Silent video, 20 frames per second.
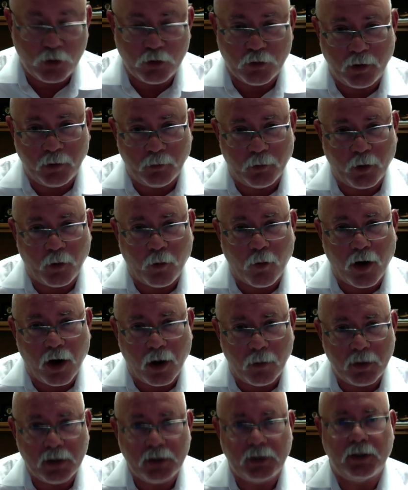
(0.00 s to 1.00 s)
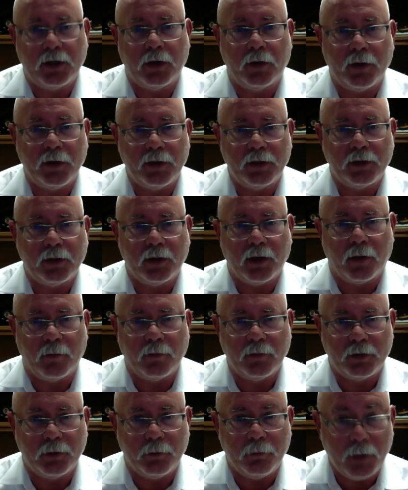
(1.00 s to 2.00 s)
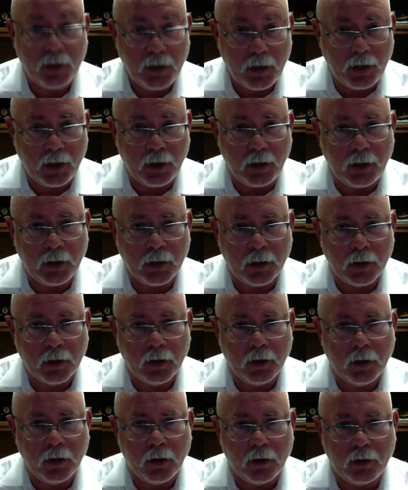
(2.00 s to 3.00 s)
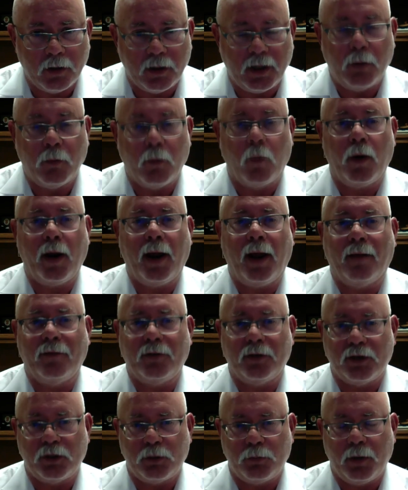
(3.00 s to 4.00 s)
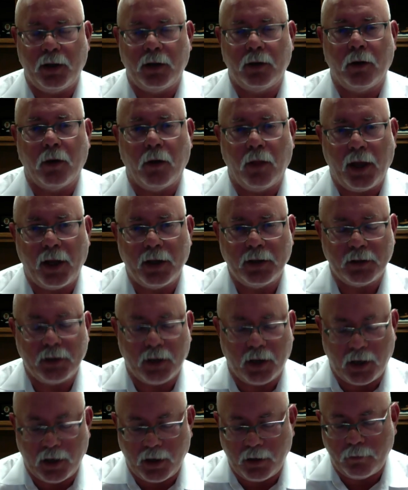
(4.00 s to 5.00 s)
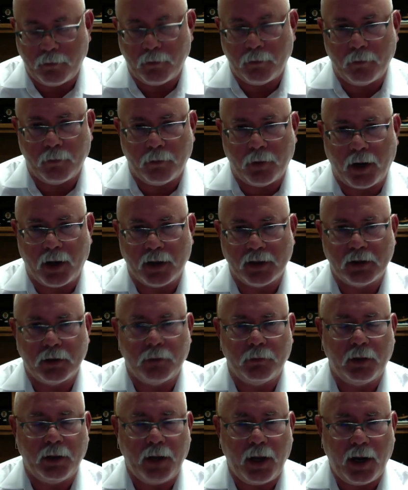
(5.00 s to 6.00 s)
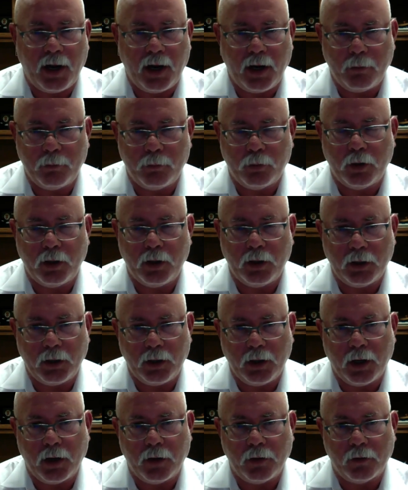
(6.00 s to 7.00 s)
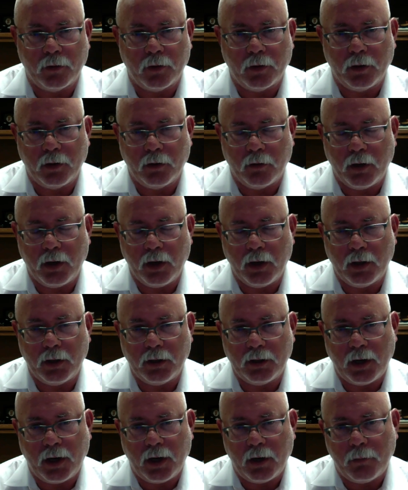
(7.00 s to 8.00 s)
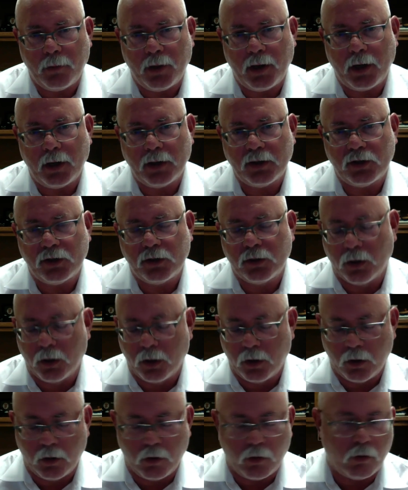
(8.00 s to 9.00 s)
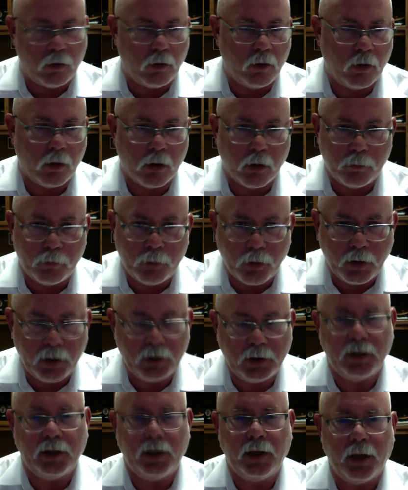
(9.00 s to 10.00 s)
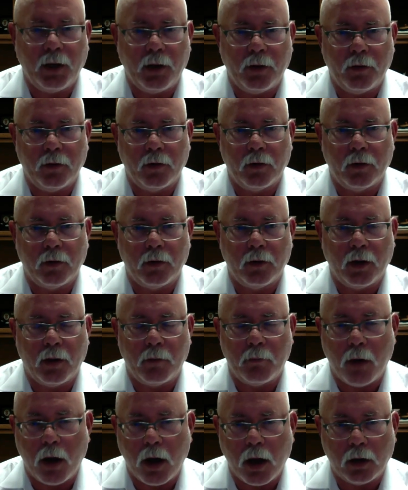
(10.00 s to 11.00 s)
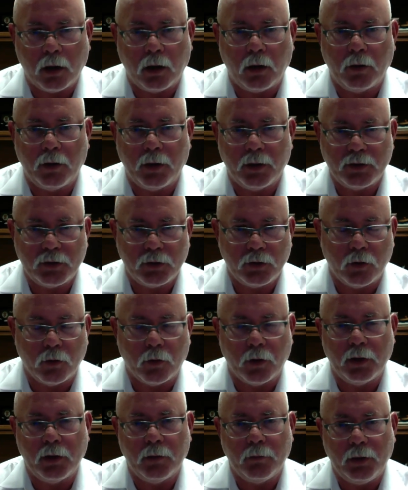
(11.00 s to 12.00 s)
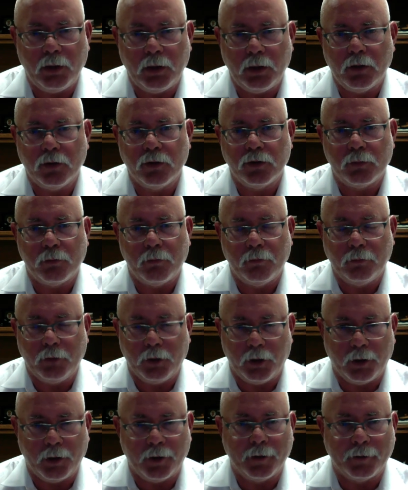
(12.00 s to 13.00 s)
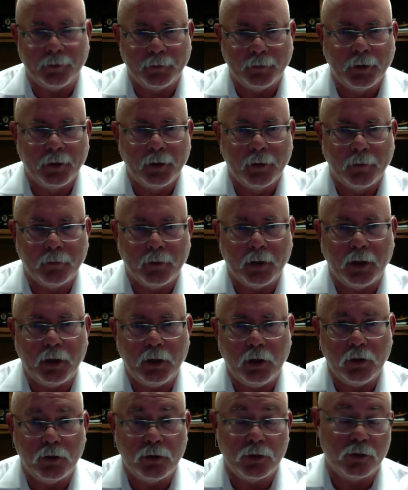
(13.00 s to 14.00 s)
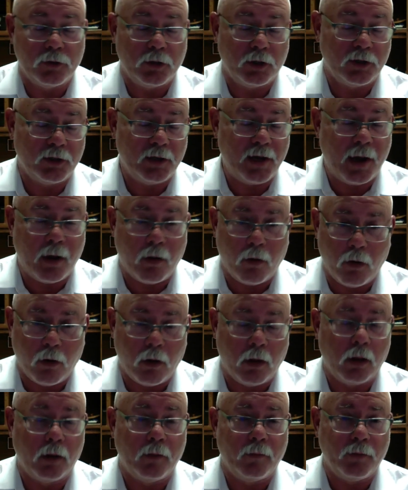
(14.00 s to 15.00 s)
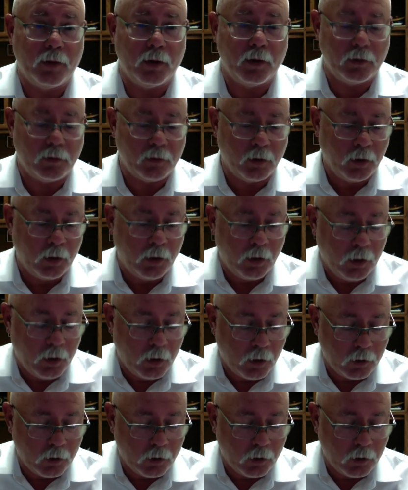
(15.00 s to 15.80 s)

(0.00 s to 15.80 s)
nutrient requirement series come to be, they won't have to spend all that time possibly putting together an ingredient database or putting together a model that's going to be used, you know, by the users, because now all of the